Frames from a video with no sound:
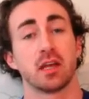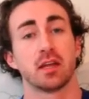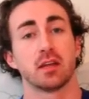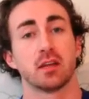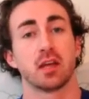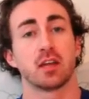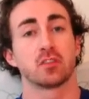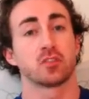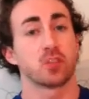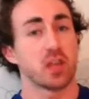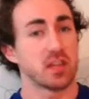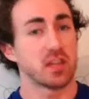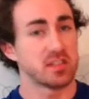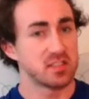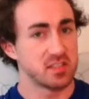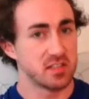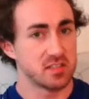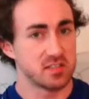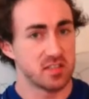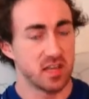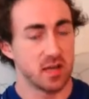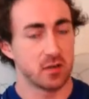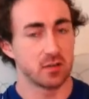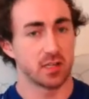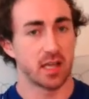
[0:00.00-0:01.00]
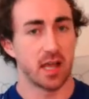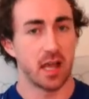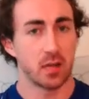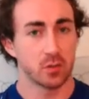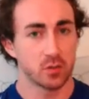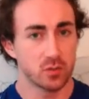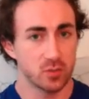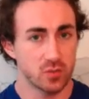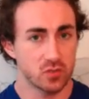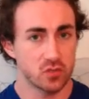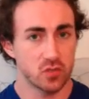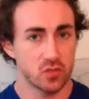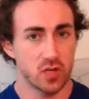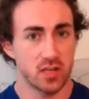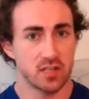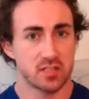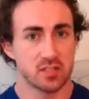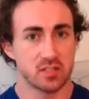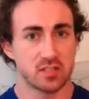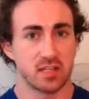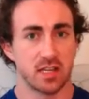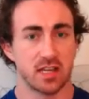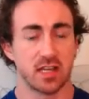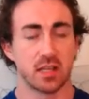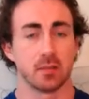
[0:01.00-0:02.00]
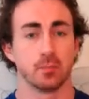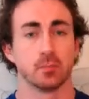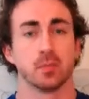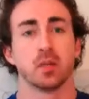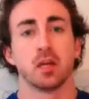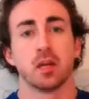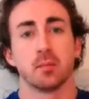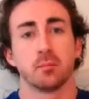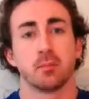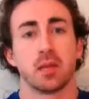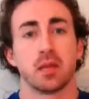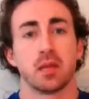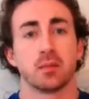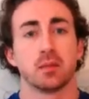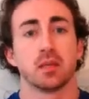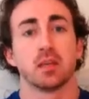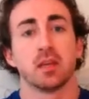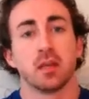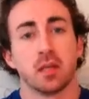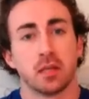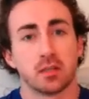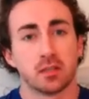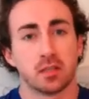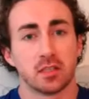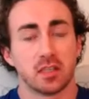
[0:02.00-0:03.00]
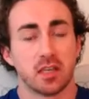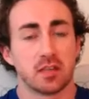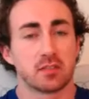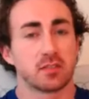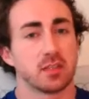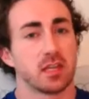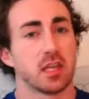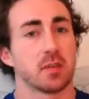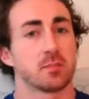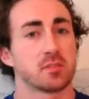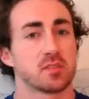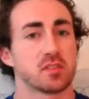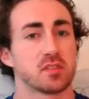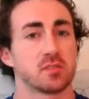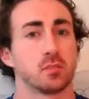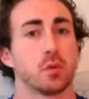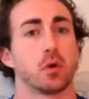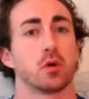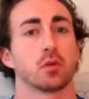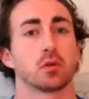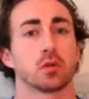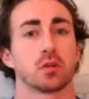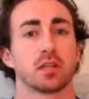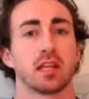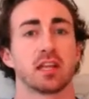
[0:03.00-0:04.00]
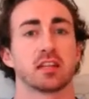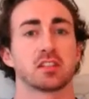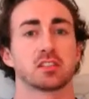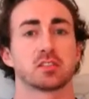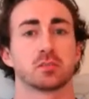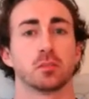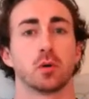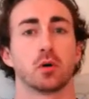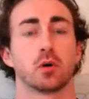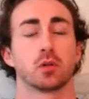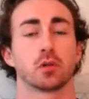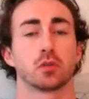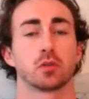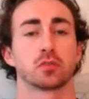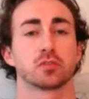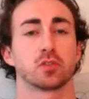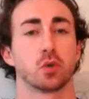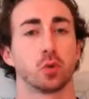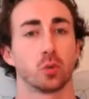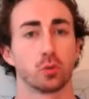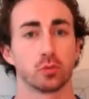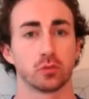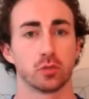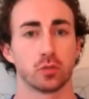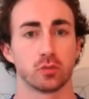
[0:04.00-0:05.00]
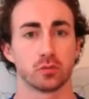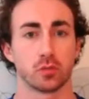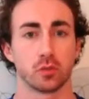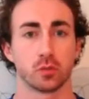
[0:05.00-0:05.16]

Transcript: address this area, how to address maybe to get the hips smaller, legs smaller, tone